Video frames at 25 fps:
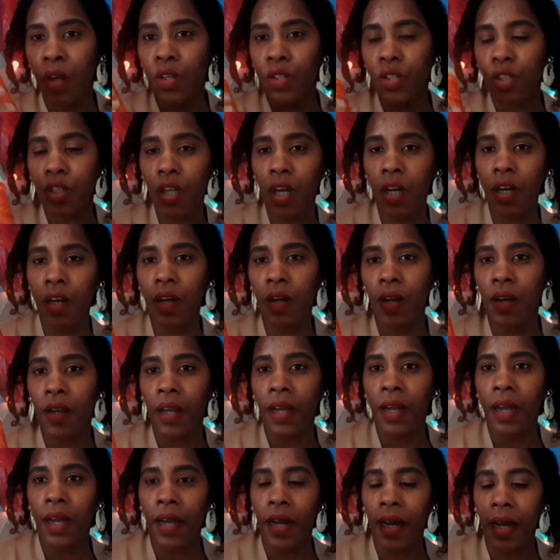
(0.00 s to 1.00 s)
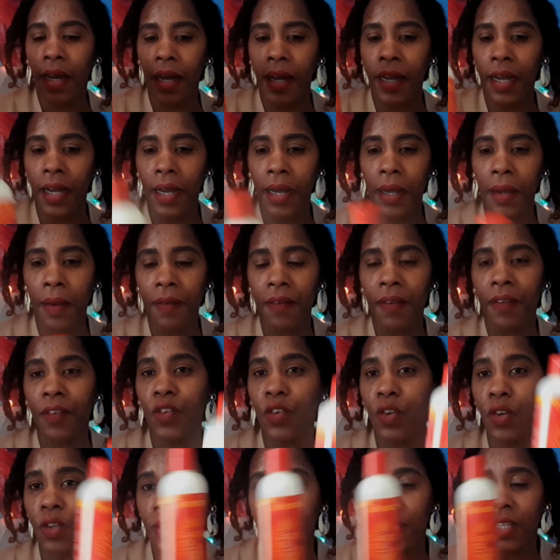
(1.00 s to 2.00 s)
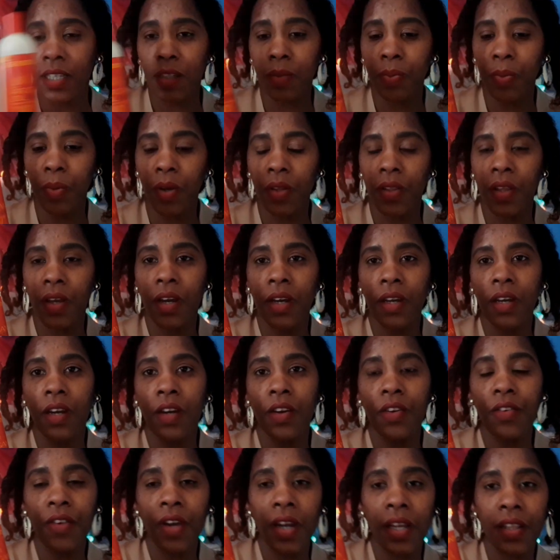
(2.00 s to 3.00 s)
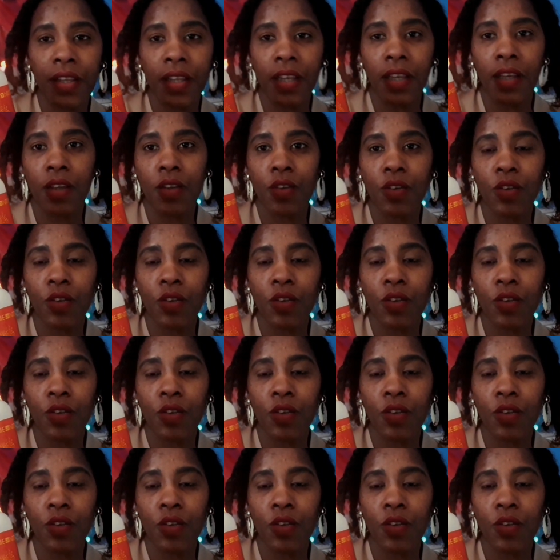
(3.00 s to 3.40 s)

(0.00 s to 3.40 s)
So I use this product already,